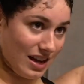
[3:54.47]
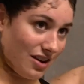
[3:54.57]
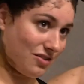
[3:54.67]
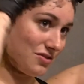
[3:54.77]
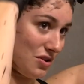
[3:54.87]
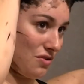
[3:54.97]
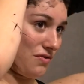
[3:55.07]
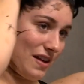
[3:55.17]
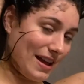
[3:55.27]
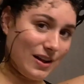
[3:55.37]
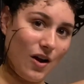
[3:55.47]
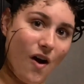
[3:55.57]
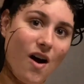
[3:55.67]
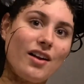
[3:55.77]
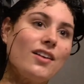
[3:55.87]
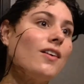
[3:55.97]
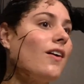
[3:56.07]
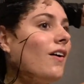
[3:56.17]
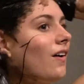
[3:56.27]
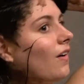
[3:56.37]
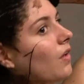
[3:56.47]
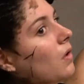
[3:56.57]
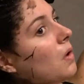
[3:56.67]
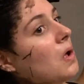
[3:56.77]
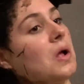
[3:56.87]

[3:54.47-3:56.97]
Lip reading: I don't know if I got it all.